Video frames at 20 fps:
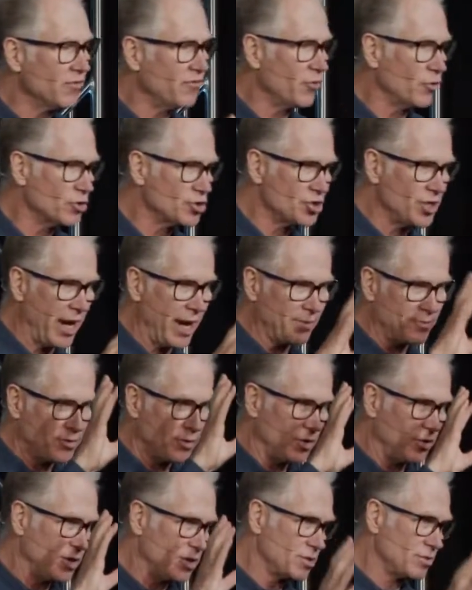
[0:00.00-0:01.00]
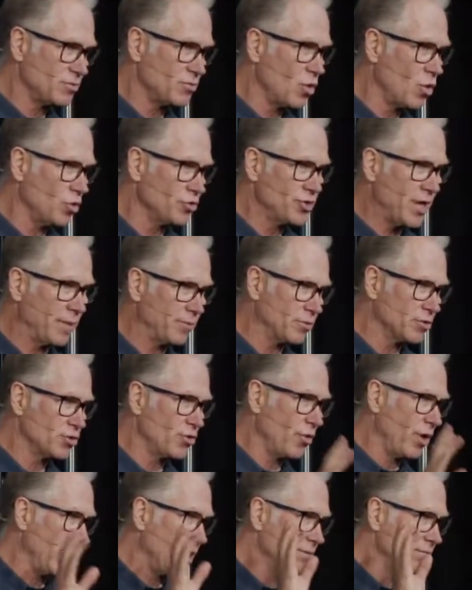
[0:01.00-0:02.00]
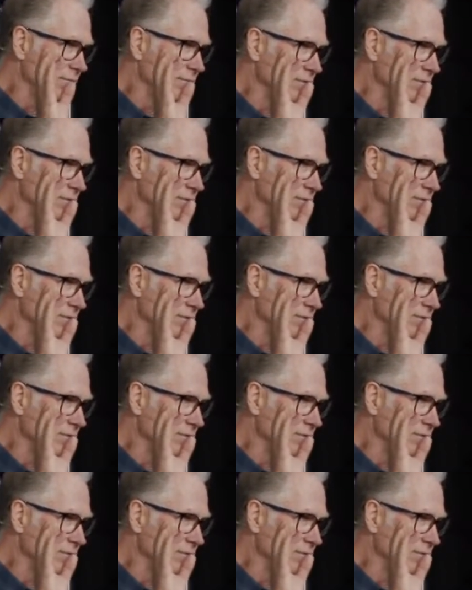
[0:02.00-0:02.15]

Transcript: first chapter. This whole chapter is great.